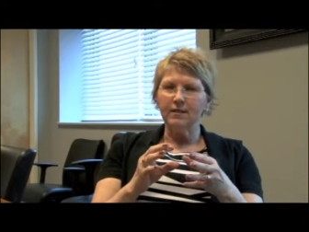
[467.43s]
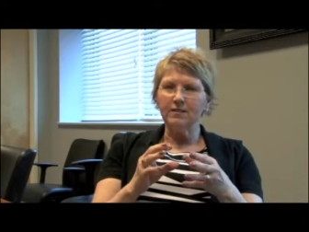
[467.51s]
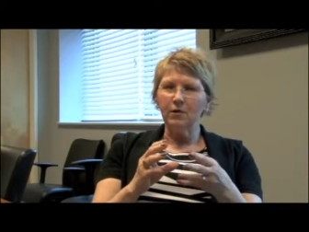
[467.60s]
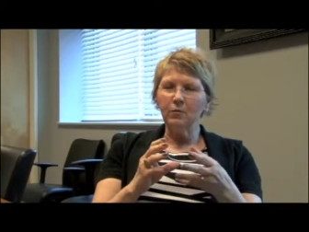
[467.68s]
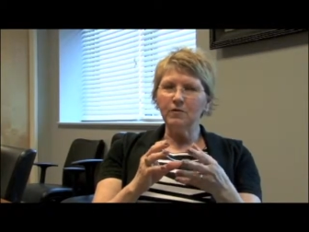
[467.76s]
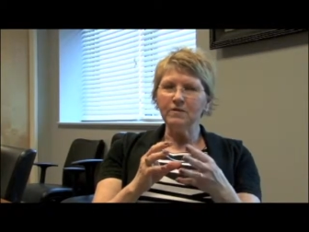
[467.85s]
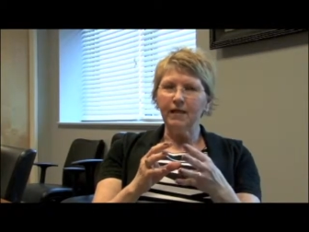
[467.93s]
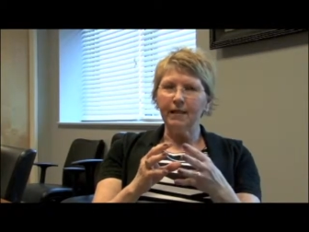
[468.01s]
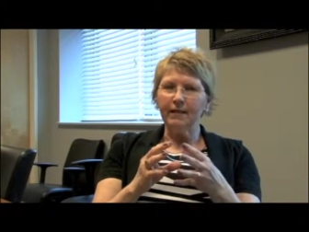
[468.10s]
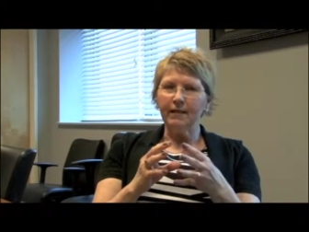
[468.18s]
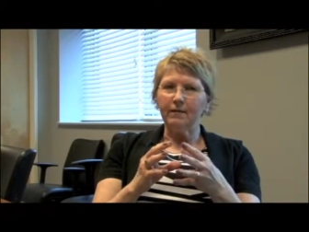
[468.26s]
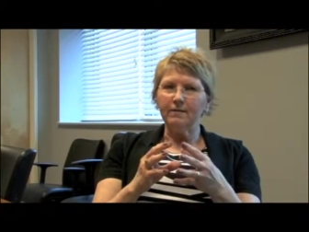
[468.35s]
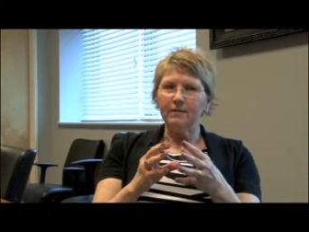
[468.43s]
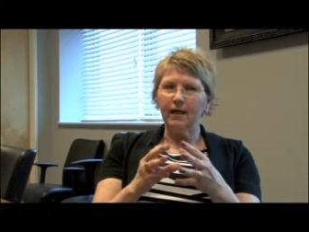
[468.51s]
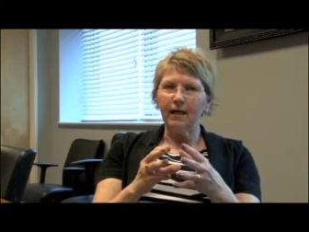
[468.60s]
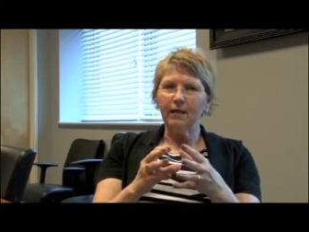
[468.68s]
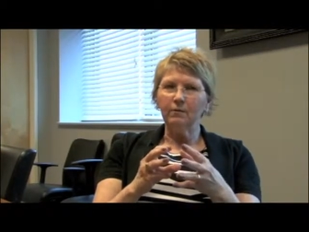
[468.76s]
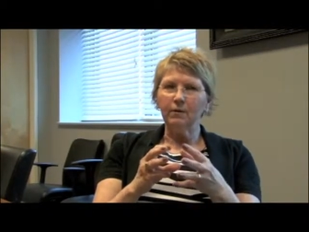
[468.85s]
it's almost like a
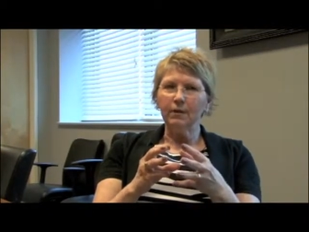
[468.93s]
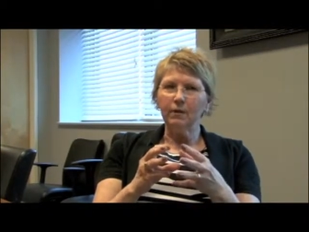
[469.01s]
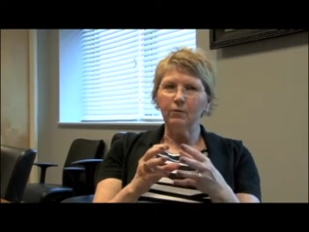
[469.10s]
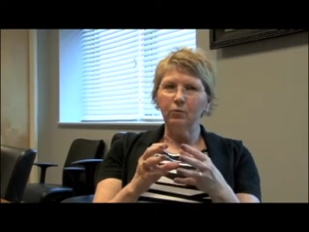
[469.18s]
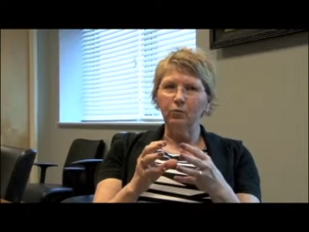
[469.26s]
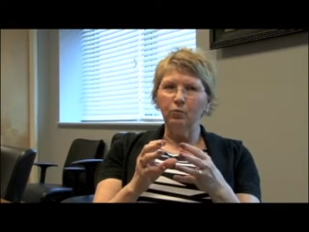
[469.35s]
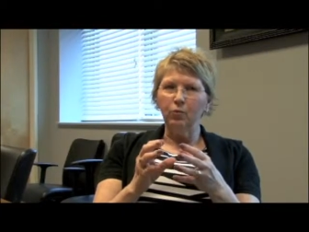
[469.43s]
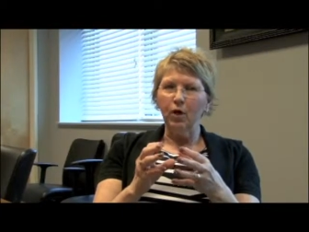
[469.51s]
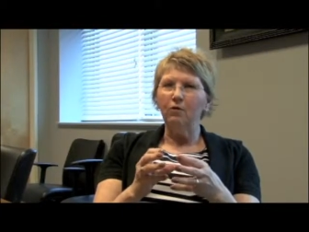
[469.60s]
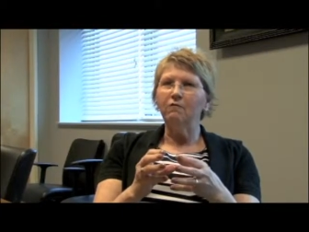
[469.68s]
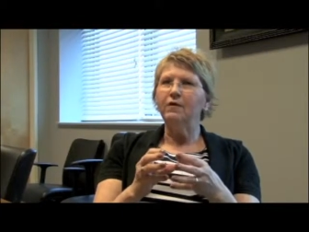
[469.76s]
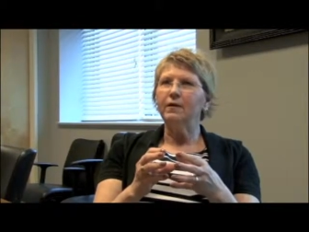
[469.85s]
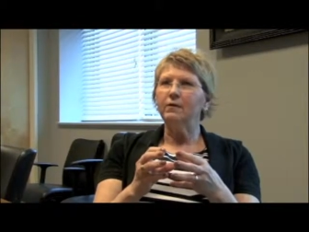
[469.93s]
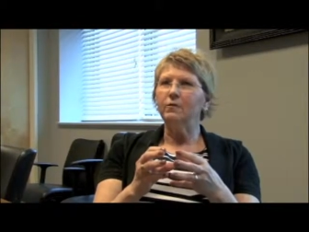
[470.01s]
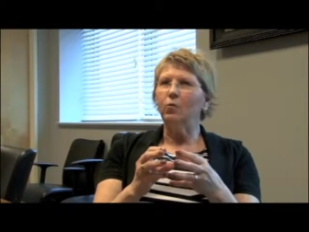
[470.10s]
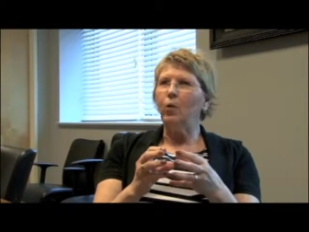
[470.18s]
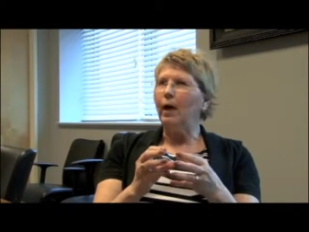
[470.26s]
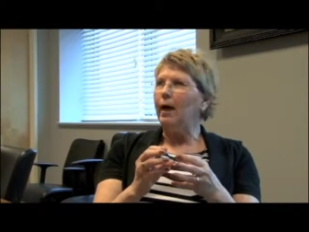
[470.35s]
tightly
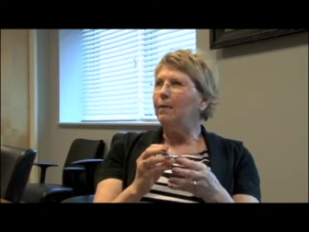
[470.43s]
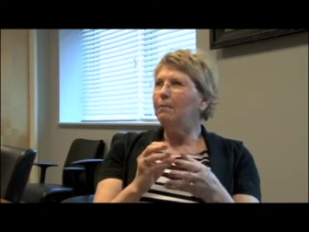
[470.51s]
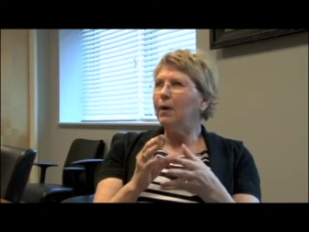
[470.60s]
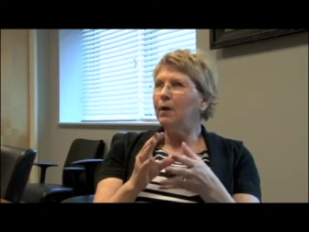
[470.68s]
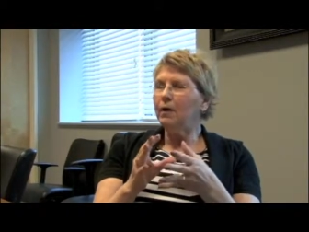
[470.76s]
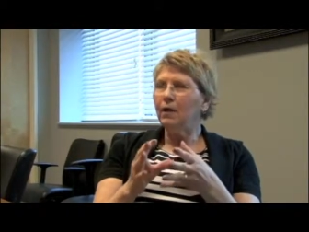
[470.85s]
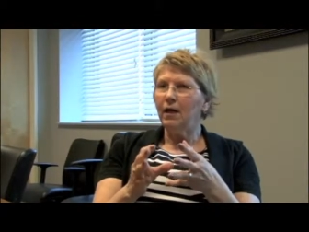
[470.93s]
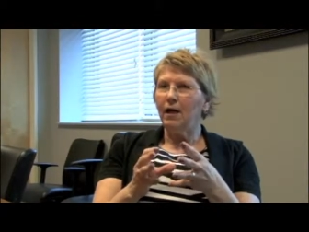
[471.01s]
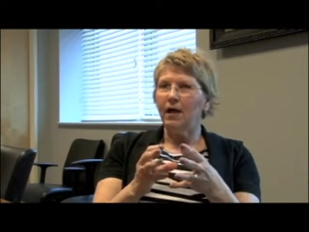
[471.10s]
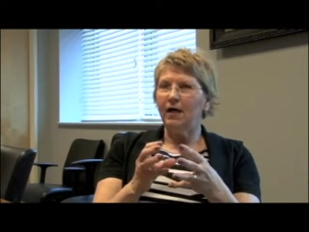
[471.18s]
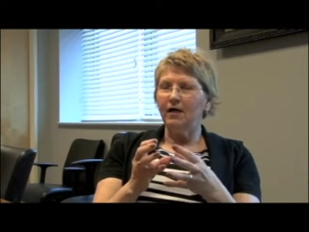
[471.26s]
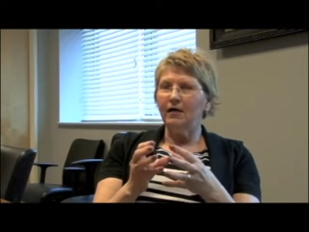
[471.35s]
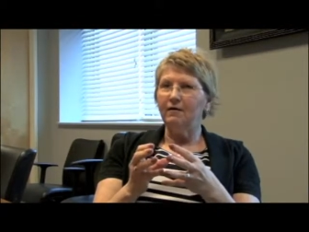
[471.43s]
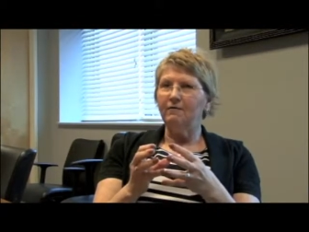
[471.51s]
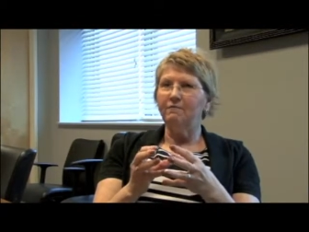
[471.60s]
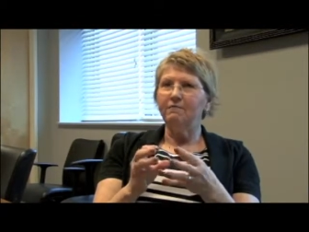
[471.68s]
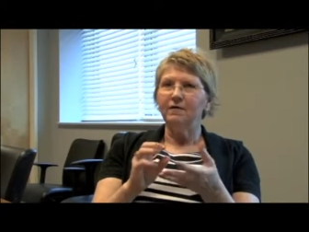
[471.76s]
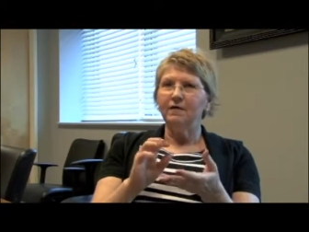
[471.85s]
woven web
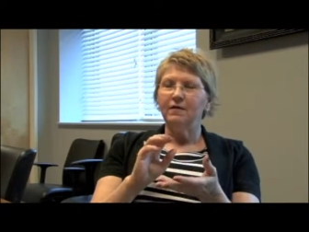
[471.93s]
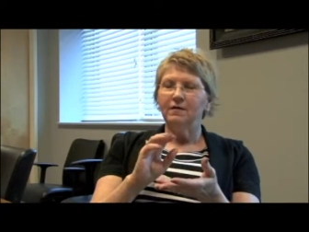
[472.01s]
of